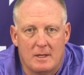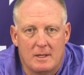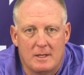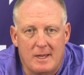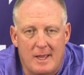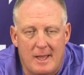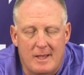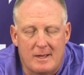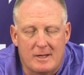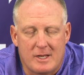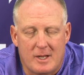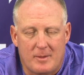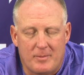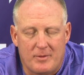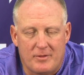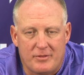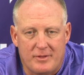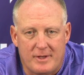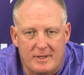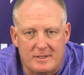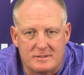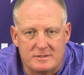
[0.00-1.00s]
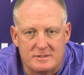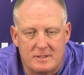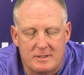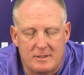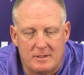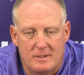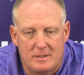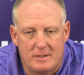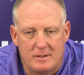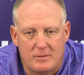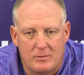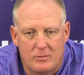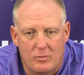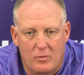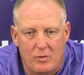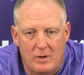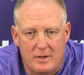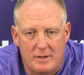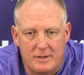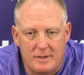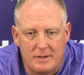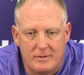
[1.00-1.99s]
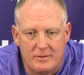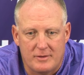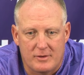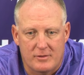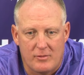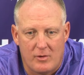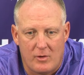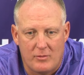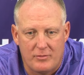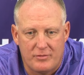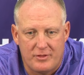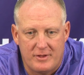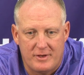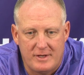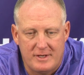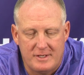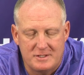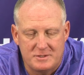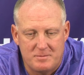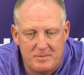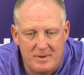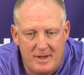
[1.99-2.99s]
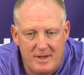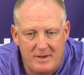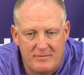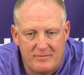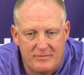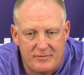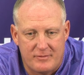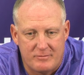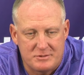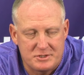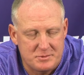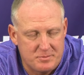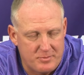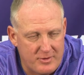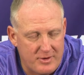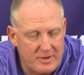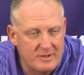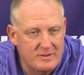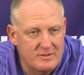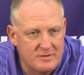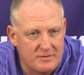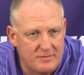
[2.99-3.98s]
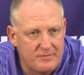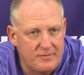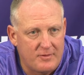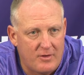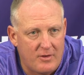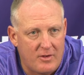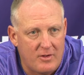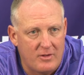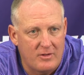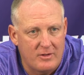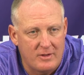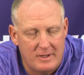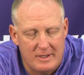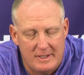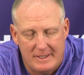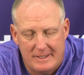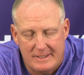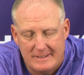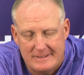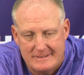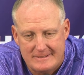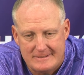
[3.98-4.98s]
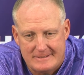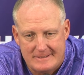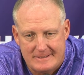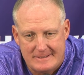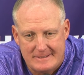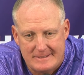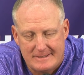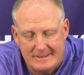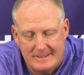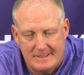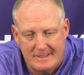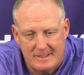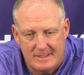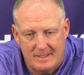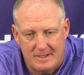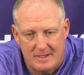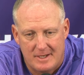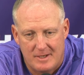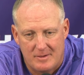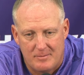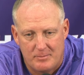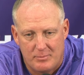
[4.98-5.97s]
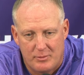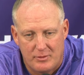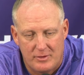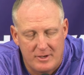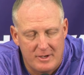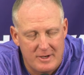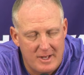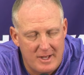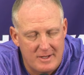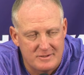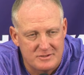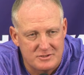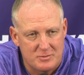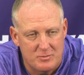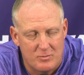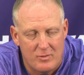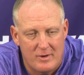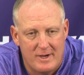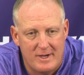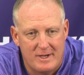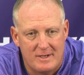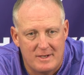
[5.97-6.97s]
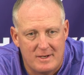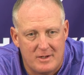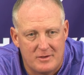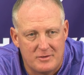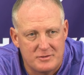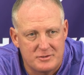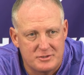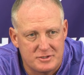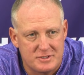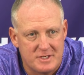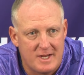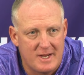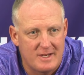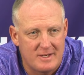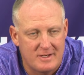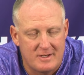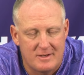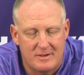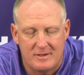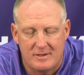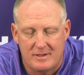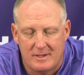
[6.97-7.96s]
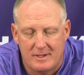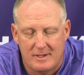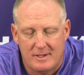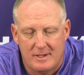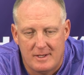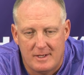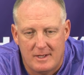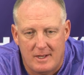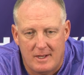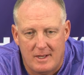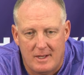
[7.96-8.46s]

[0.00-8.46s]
doing? Yeah, a couple things. Uh, one, the growth that he's made from spring to fall uh, in putting on some weight, understanding uh,